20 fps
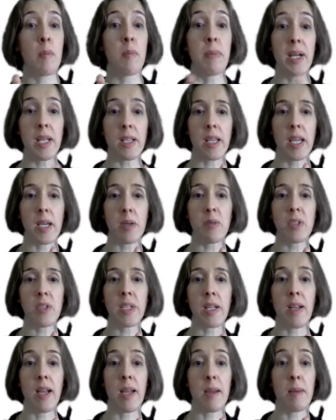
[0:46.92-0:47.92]
But language
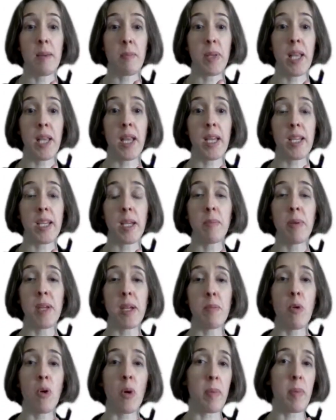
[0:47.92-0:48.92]
play can be
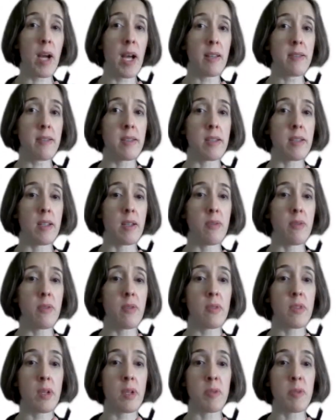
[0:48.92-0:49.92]
more positive.
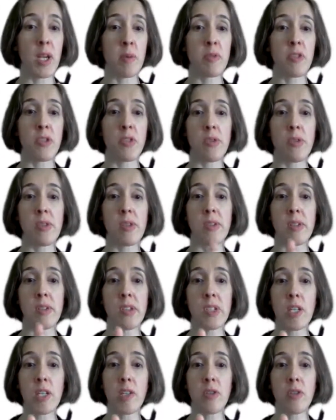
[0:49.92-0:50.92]
Sometimes students and
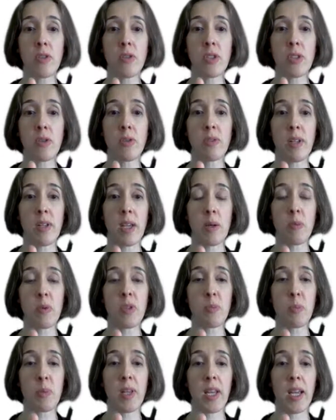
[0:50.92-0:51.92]
teachers use
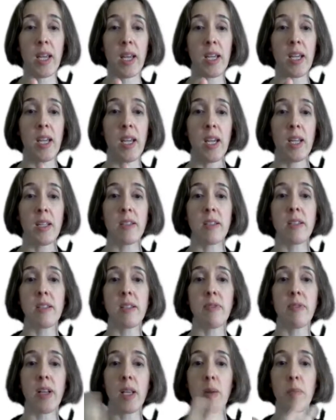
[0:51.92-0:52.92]
language play to
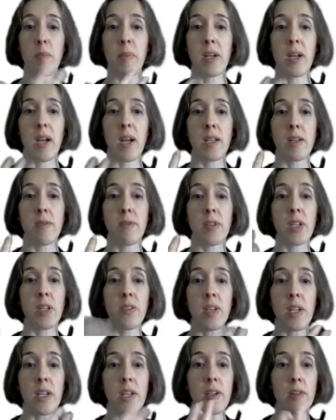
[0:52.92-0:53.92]
develop a kind of
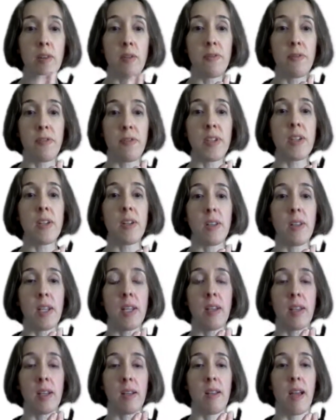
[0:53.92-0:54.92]
collegial feel
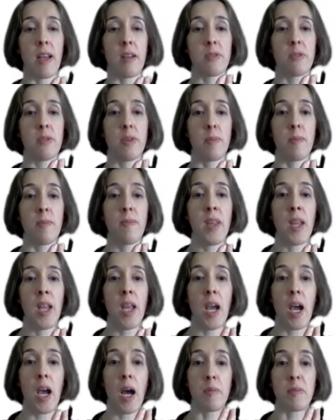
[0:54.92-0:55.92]
in the classroom,
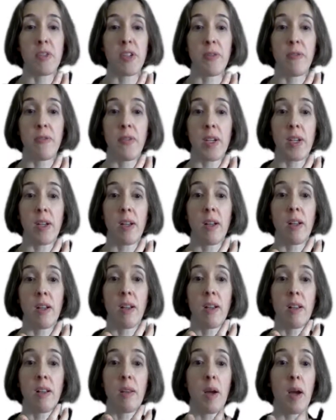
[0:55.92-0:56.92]
to
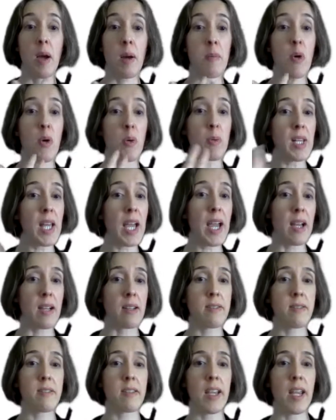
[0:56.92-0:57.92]
feel more
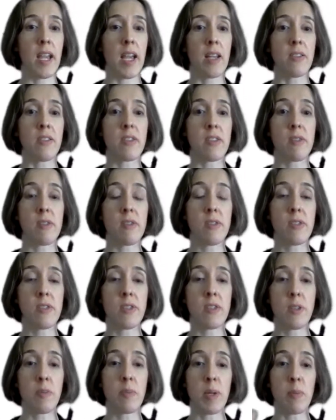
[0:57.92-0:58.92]
relaxed and
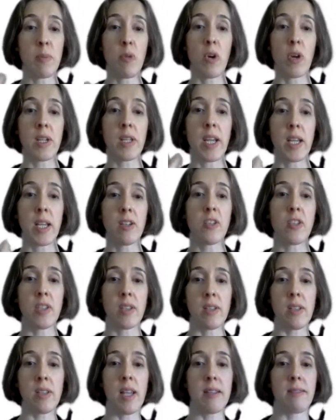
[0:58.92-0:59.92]
to be more engaged in
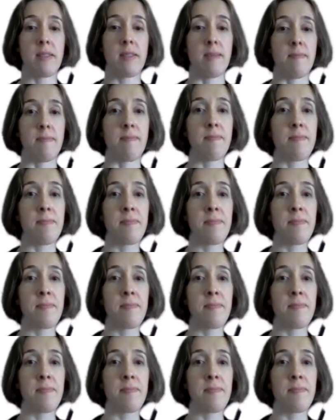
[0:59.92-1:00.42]
the lesson.